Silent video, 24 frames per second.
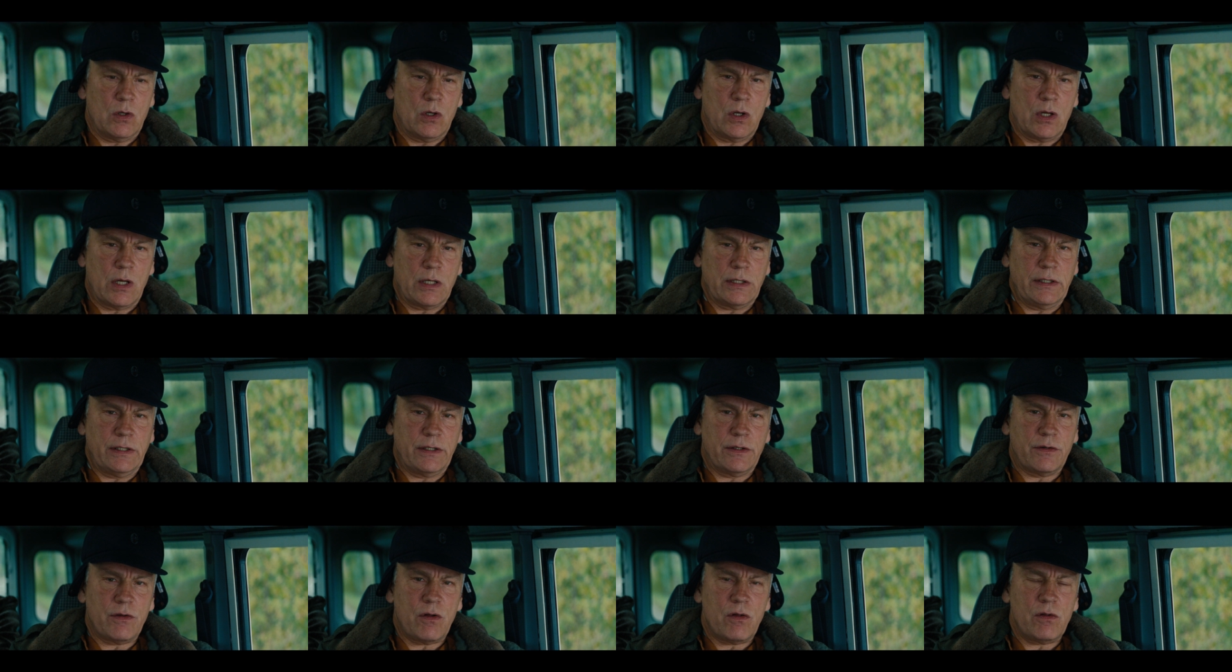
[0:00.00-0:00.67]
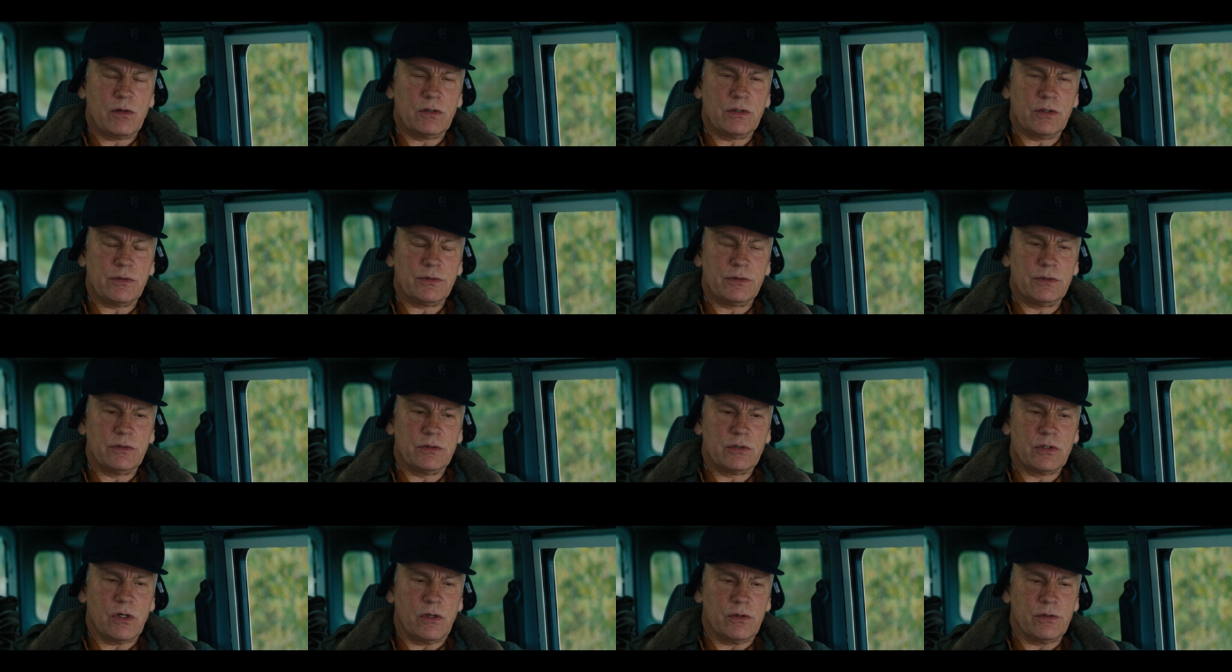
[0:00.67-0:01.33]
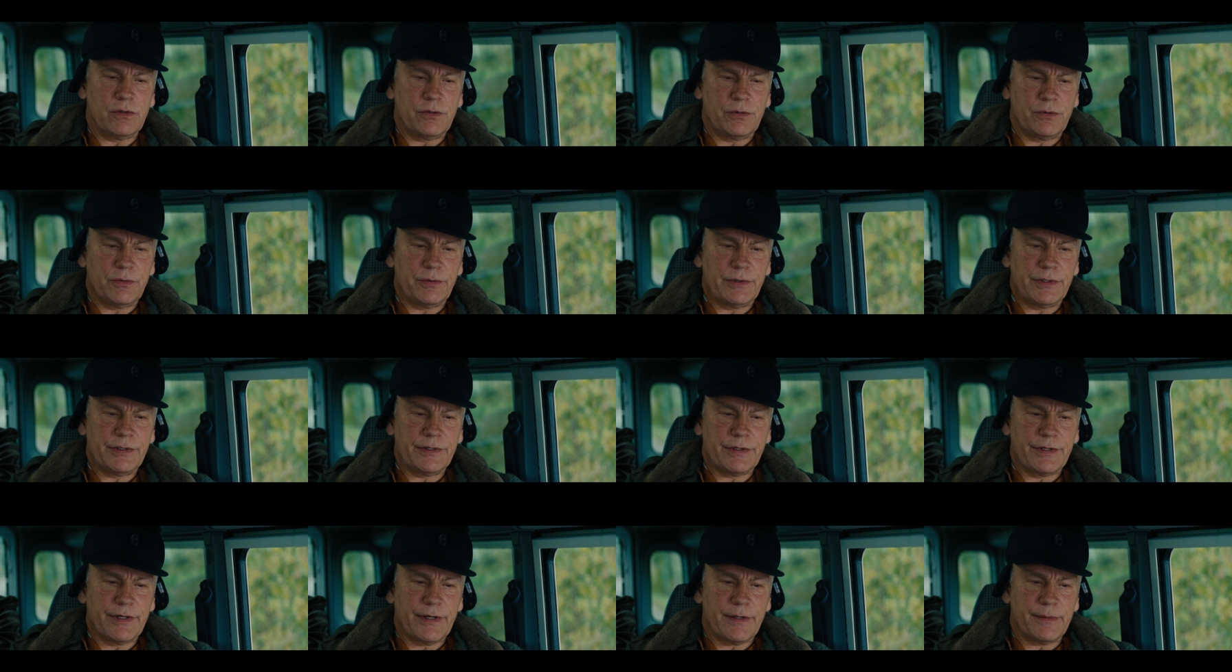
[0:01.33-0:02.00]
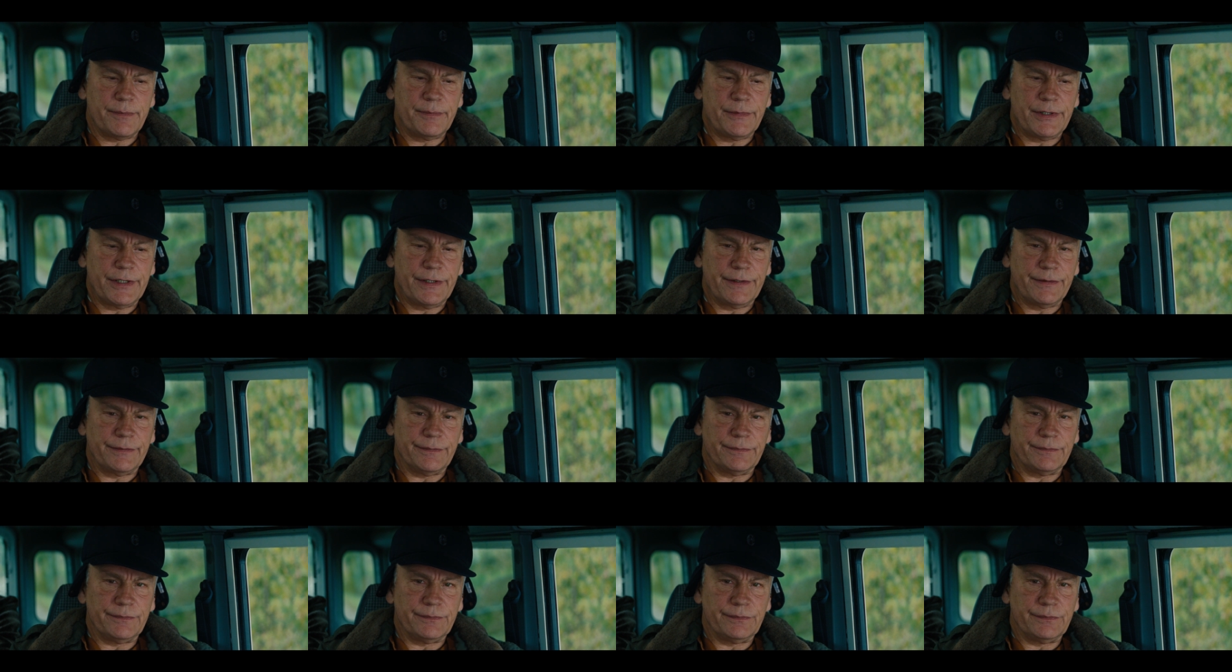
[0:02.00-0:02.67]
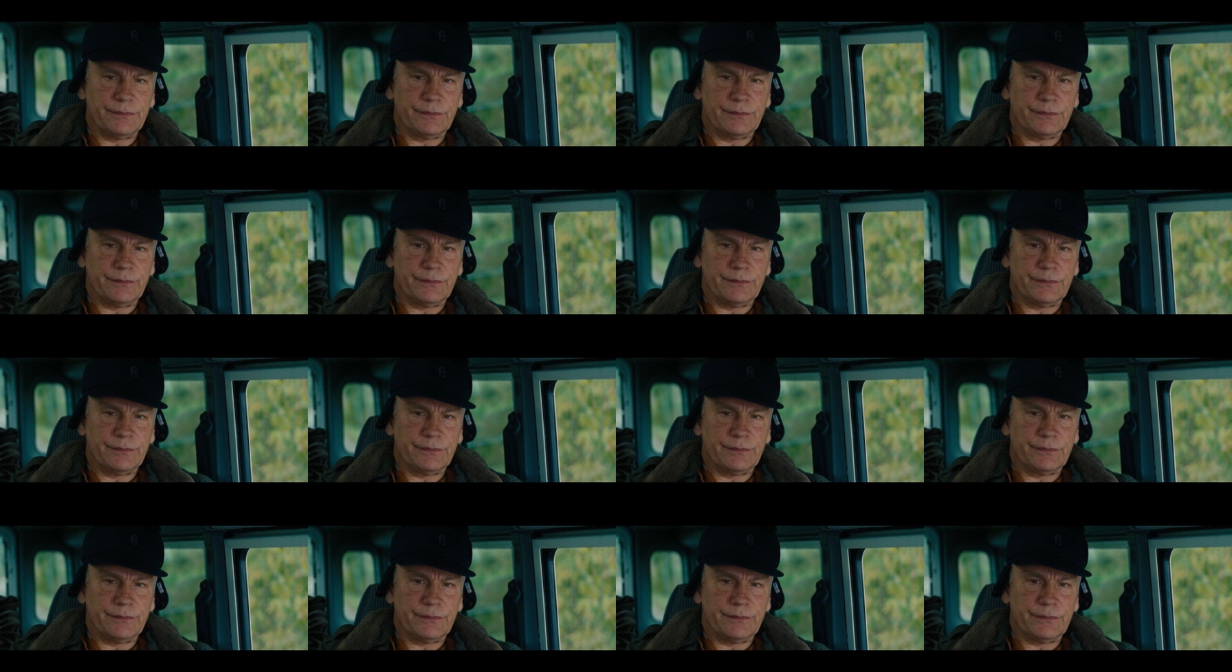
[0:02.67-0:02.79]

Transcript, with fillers: Because I called her and told her we were coming.